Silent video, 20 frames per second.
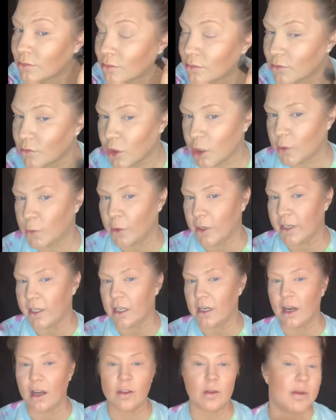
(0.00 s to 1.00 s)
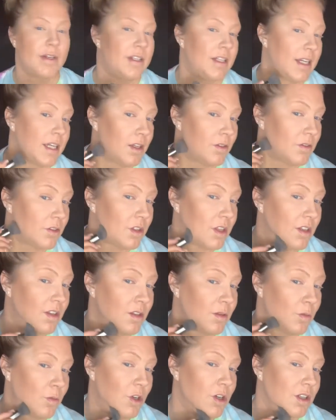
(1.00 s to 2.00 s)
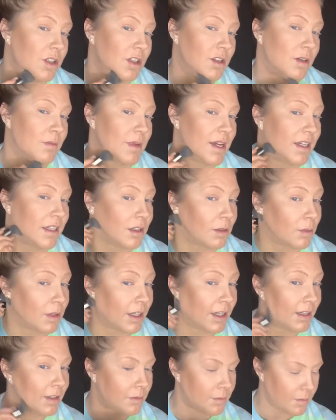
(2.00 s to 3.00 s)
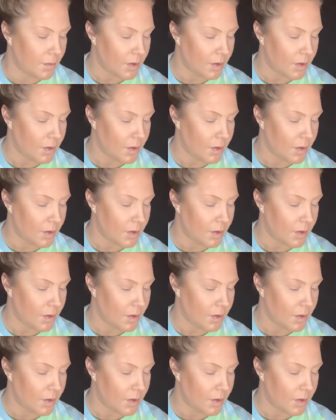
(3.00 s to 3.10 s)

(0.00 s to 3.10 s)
Just bring it all the way down. There's nothing worse than a makeup line.